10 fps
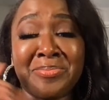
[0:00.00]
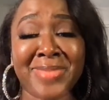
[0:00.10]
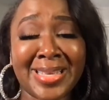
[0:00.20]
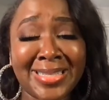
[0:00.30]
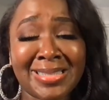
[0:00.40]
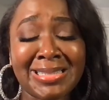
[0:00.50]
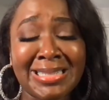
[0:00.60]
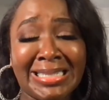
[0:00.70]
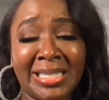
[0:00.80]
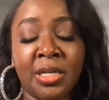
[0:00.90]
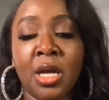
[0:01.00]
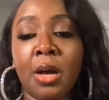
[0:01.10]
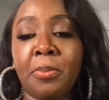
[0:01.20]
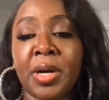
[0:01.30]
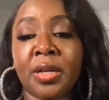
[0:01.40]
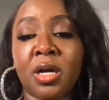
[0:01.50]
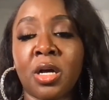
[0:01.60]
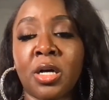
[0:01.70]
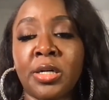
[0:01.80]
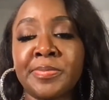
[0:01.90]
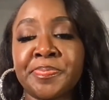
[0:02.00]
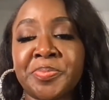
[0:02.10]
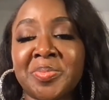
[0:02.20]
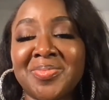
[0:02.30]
missed. Ah, but um,